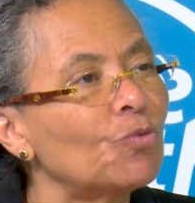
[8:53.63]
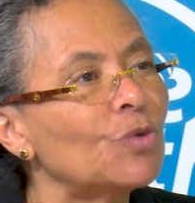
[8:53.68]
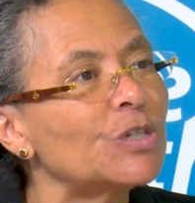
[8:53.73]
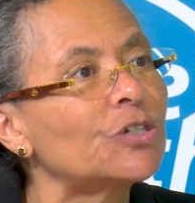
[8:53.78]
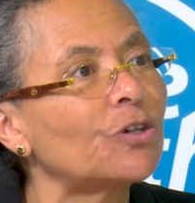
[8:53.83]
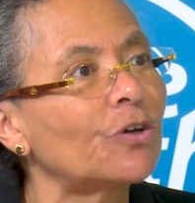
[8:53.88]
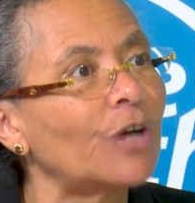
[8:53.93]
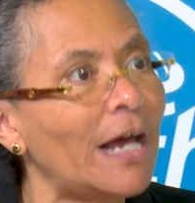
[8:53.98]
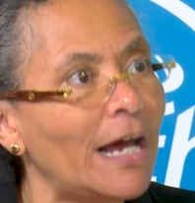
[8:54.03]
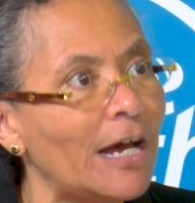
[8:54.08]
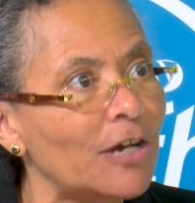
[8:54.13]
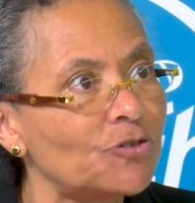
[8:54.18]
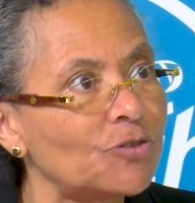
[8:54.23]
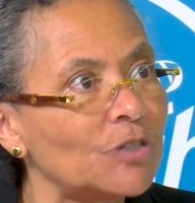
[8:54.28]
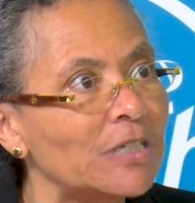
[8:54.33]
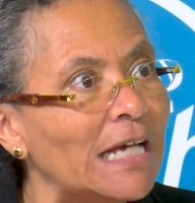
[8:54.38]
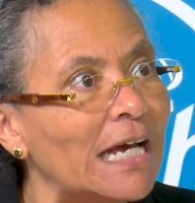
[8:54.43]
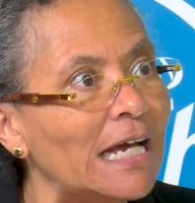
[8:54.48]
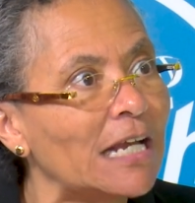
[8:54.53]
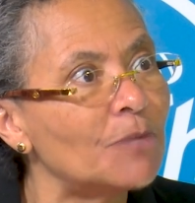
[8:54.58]
which are
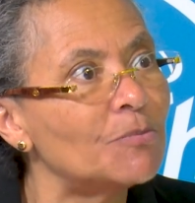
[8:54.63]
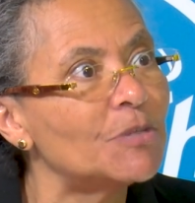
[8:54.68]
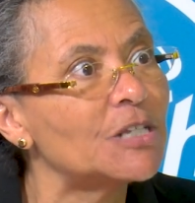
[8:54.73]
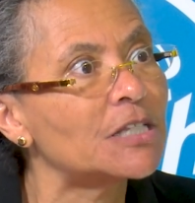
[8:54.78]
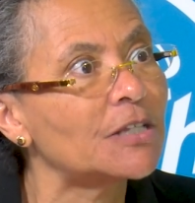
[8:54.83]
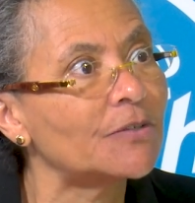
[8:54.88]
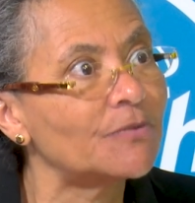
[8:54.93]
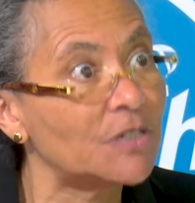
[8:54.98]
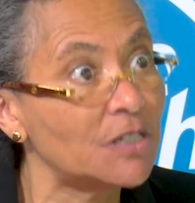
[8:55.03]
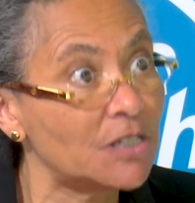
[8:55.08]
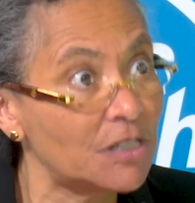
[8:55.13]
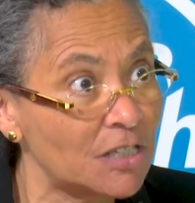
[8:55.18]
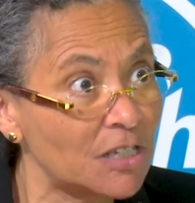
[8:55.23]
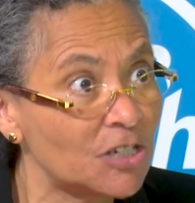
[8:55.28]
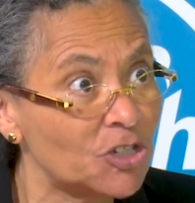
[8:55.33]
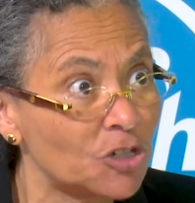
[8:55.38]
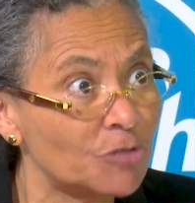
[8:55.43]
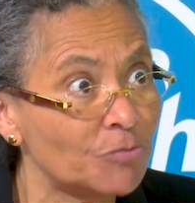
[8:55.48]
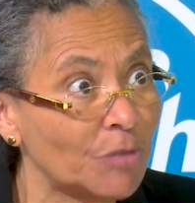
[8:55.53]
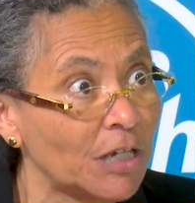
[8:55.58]
actually elements of
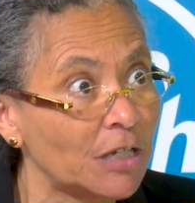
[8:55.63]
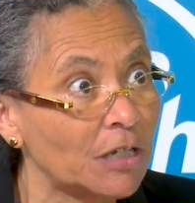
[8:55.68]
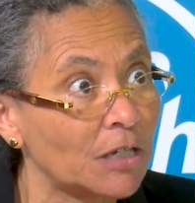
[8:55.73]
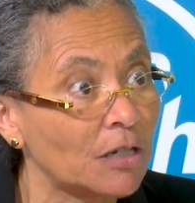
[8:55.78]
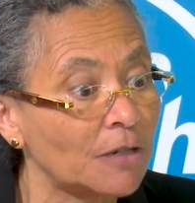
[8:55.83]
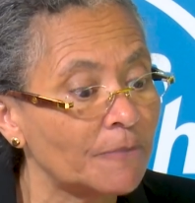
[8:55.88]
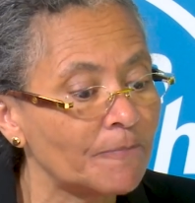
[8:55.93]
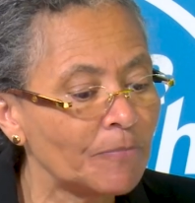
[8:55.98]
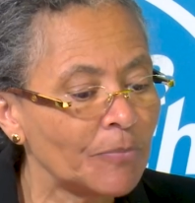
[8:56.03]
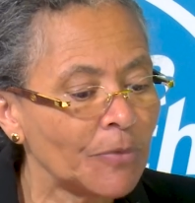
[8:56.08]
decision-making.